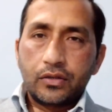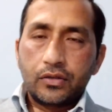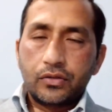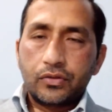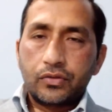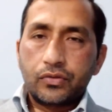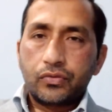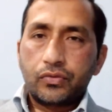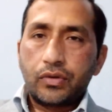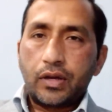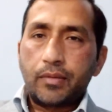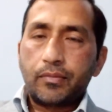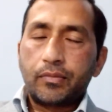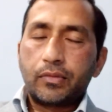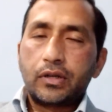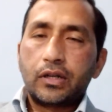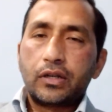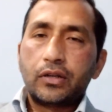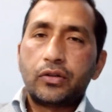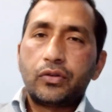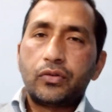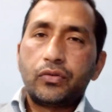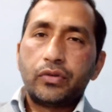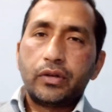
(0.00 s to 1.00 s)
So I'm
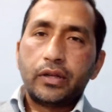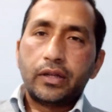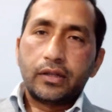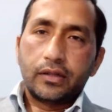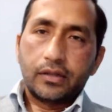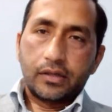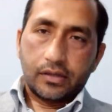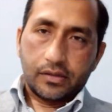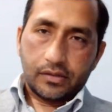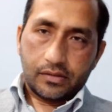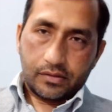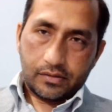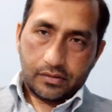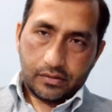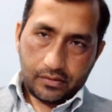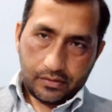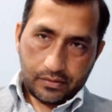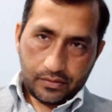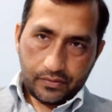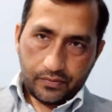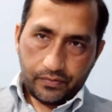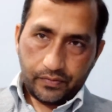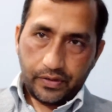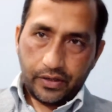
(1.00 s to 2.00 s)
concluding this
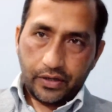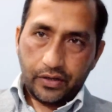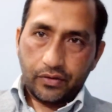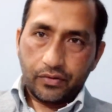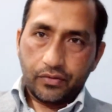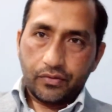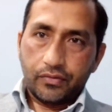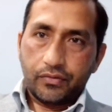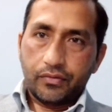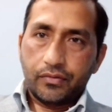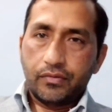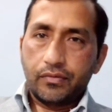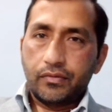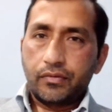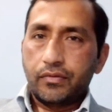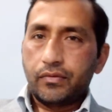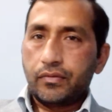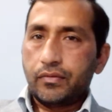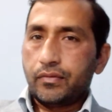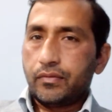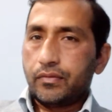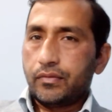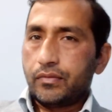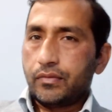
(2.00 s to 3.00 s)
video
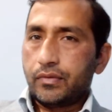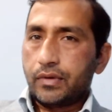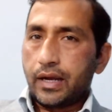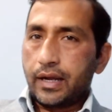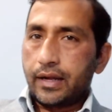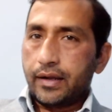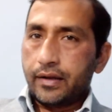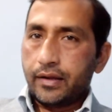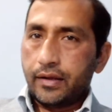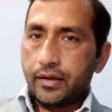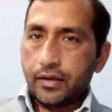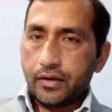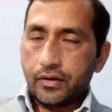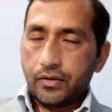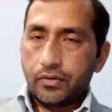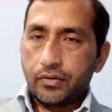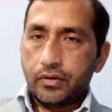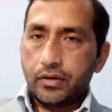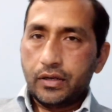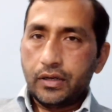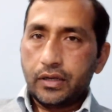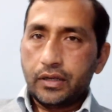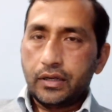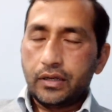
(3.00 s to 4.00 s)
right here
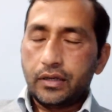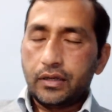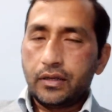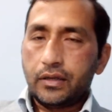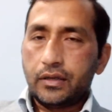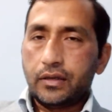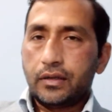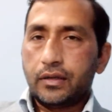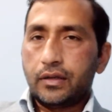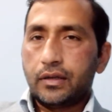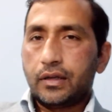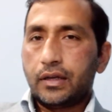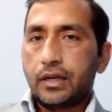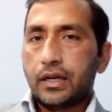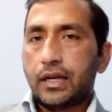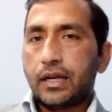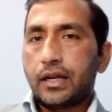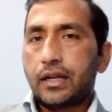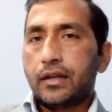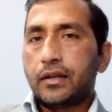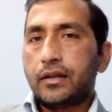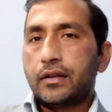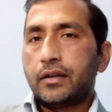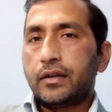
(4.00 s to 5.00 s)
only,
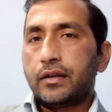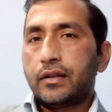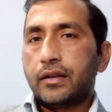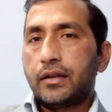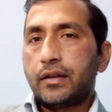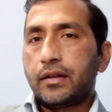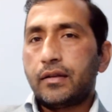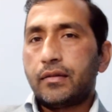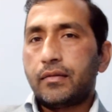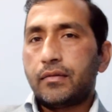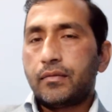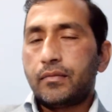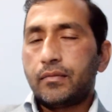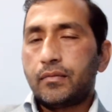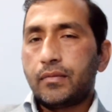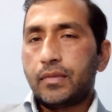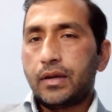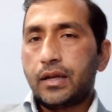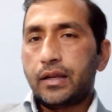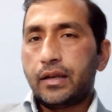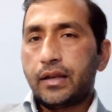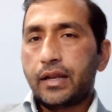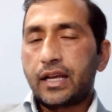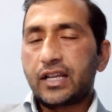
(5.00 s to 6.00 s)
and in
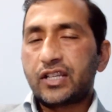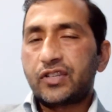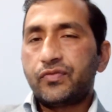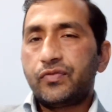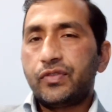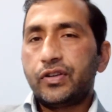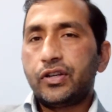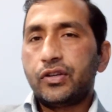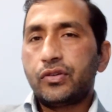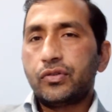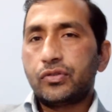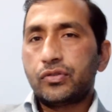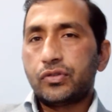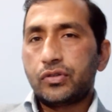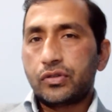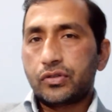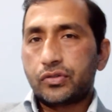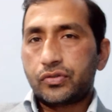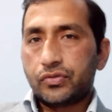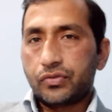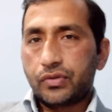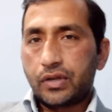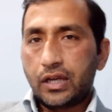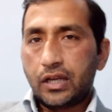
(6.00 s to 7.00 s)
my next videos
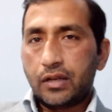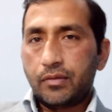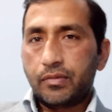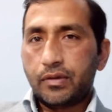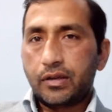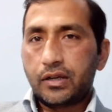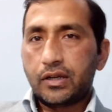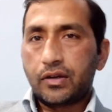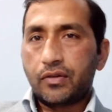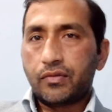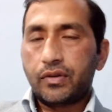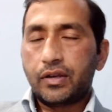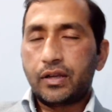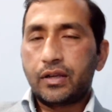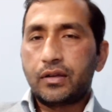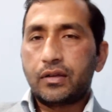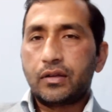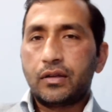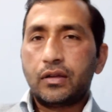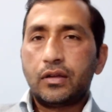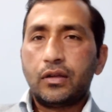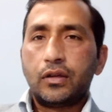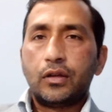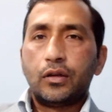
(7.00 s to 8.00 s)
also I'll be
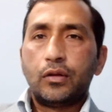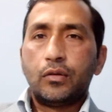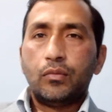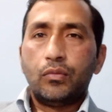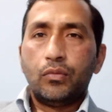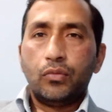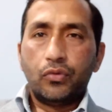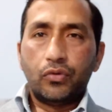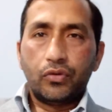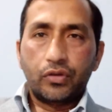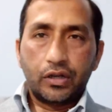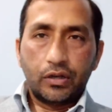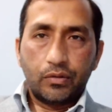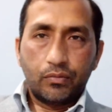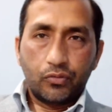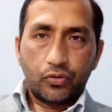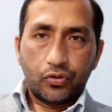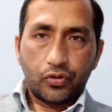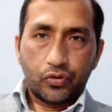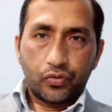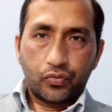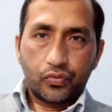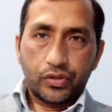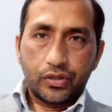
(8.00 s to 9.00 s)
covering more and
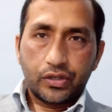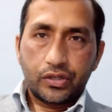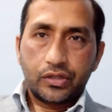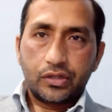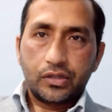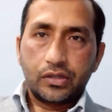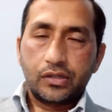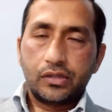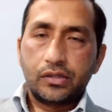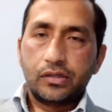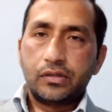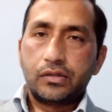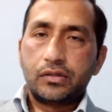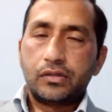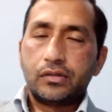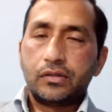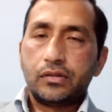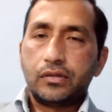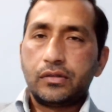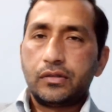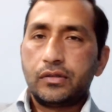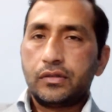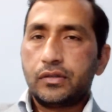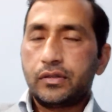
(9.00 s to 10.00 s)
more
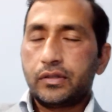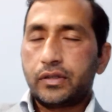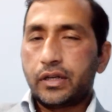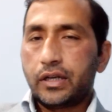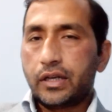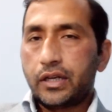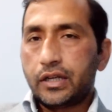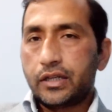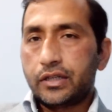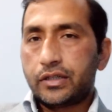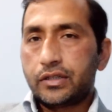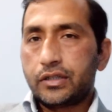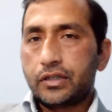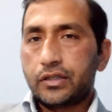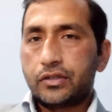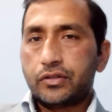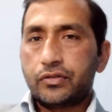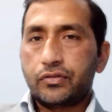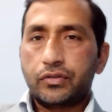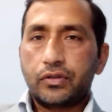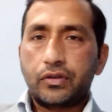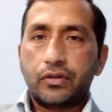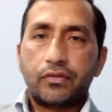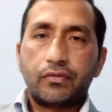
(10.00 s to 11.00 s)
questions related
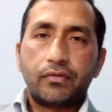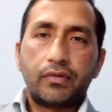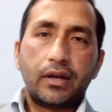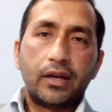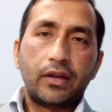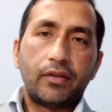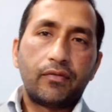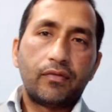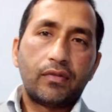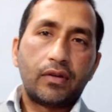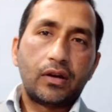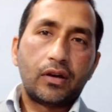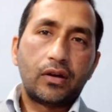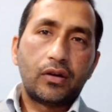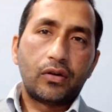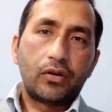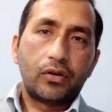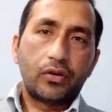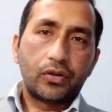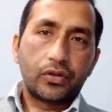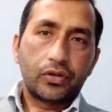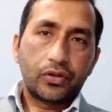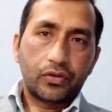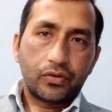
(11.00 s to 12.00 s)
to your Viva
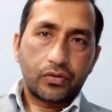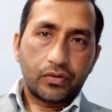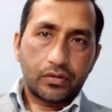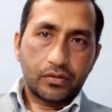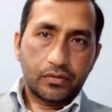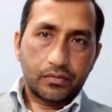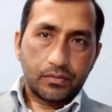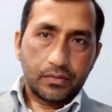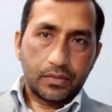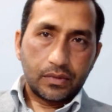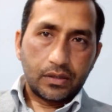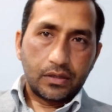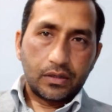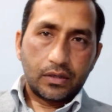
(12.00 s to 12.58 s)
or your